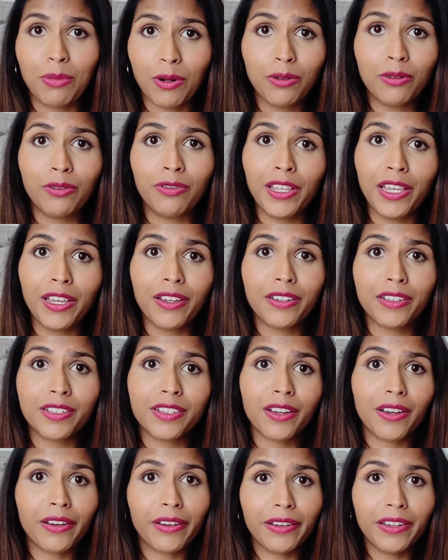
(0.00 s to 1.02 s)
the bottle for you,
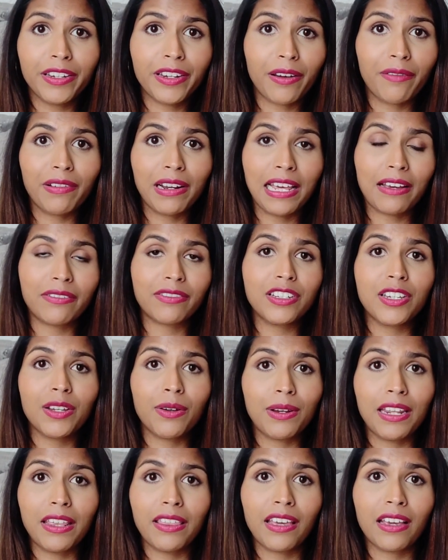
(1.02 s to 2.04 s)
so you don't really have to
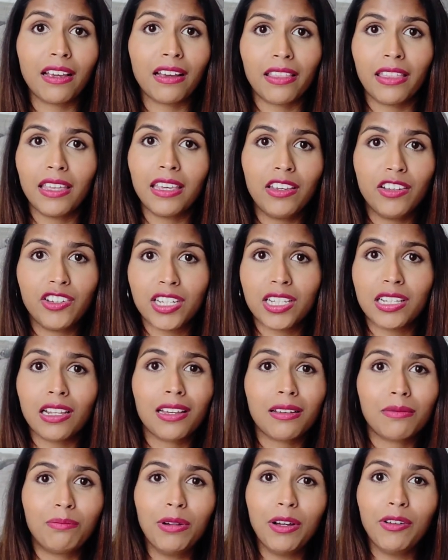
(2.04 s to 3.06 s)
do anything. I think you just
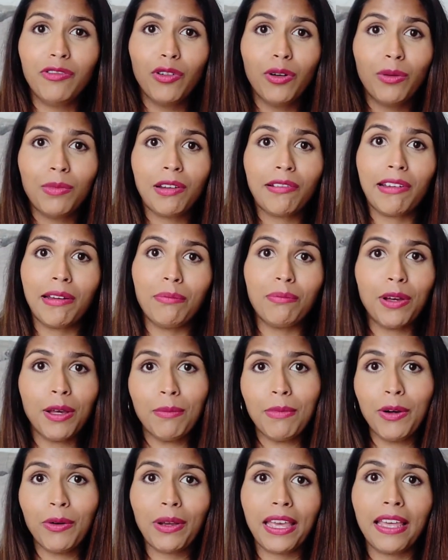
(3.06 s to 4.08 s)
like put formula in,
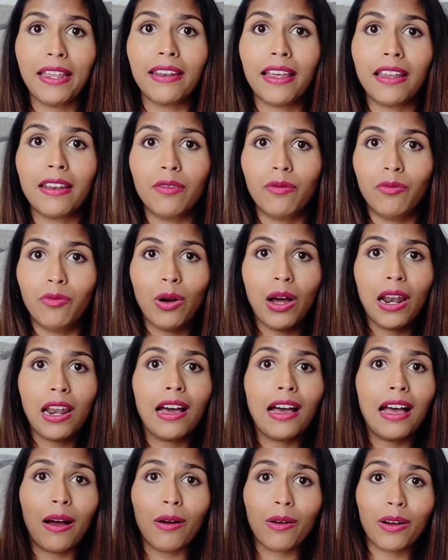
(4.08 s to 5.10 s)
put milk in, and
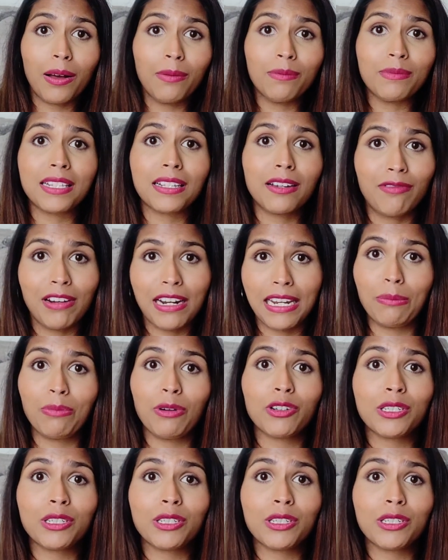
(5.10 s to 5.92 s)
voila, out comes a ready